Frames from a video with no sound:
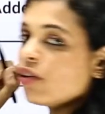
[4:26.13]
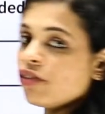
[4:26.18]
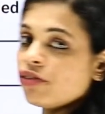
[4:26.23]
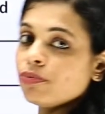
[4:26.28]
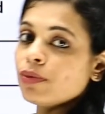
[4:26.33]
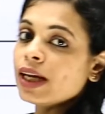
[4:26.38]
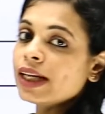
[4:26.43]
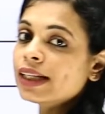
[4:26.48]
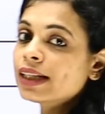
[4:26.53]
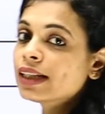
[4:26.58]
of
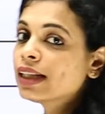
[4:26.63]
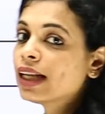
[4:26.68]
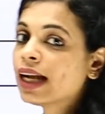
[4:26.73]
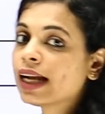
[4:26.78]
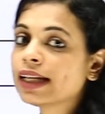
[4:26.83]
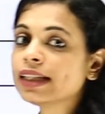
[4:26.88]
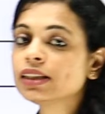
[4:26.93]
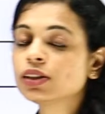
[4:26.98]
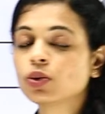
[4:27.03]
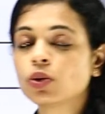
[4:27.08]
my
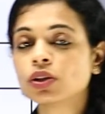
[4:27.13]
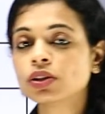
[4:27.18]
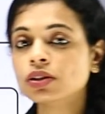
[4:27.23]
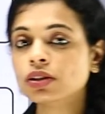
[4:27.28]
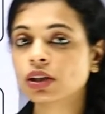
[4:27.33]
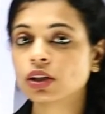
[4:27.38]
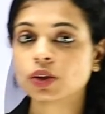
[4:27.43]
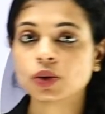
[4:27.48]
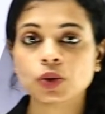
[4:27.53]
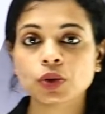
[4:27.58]
clients on
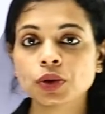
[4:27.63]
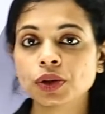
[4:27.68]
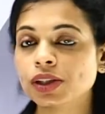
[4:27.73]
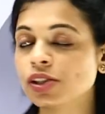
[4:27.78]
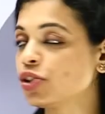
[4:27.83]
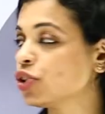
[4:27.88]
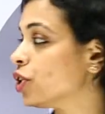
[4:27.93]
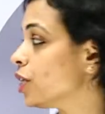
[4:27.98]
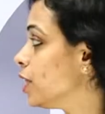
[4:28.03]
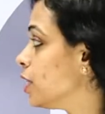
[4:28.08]

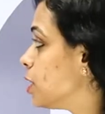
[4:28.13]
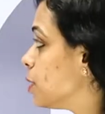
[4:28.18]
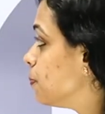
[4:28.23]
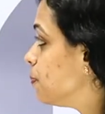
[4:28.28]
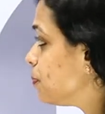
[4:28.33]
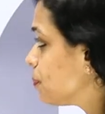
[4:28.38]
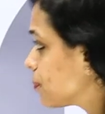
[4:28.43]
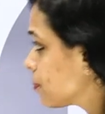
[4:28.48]
Google Sheet.